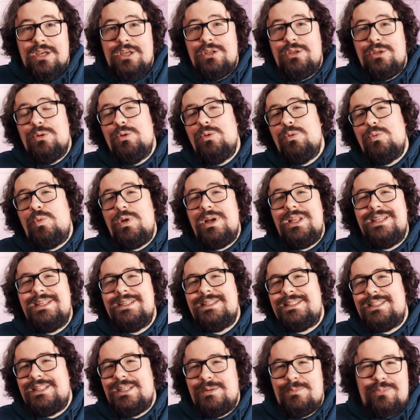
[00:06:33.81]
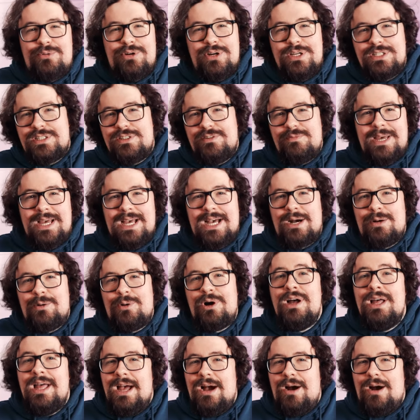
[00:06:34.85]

you will witness the impressive power